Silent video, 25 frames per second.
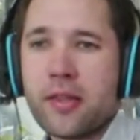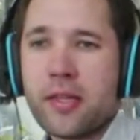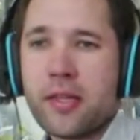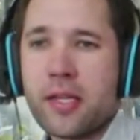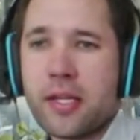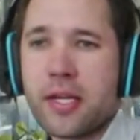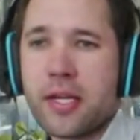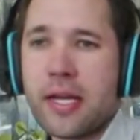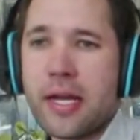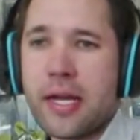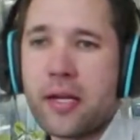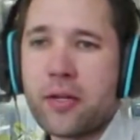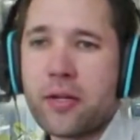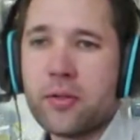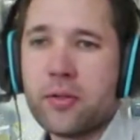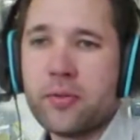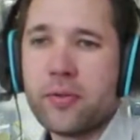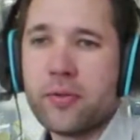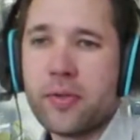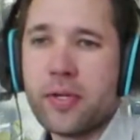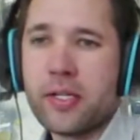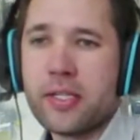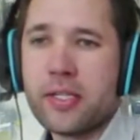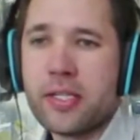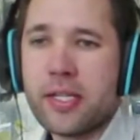the cattle,
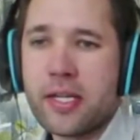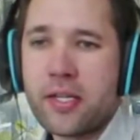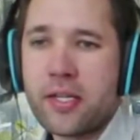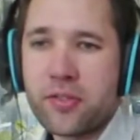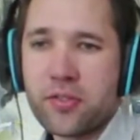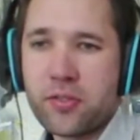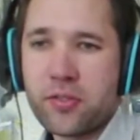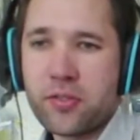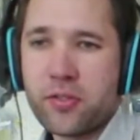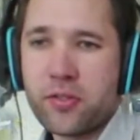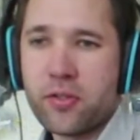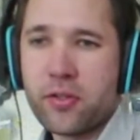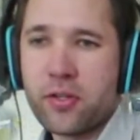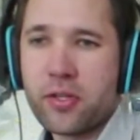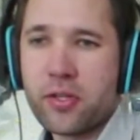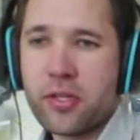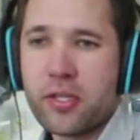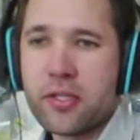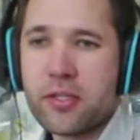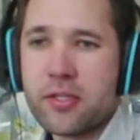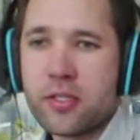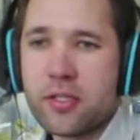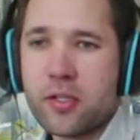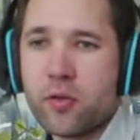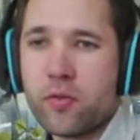and yes, earth
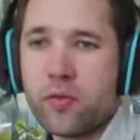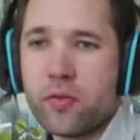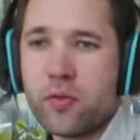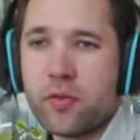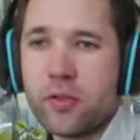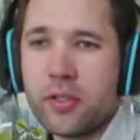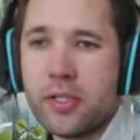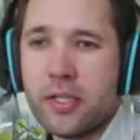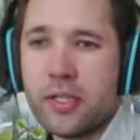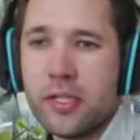itself,